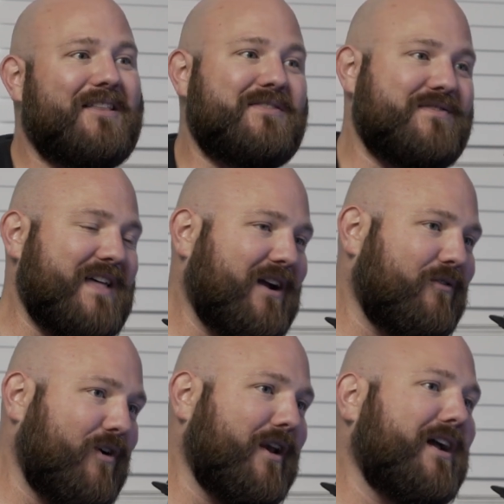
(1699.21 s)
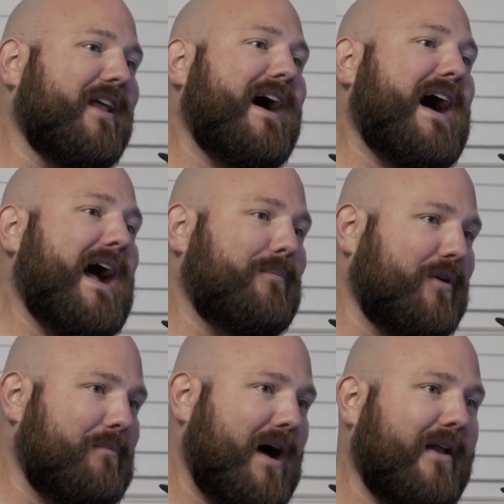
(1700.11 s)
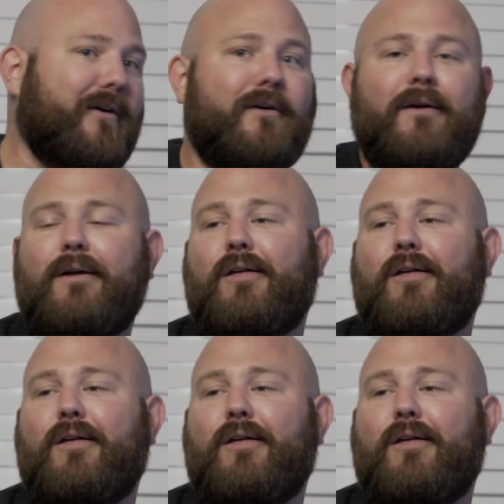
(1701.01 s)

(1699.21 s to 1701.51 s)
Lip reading: they're running on a hybrid model.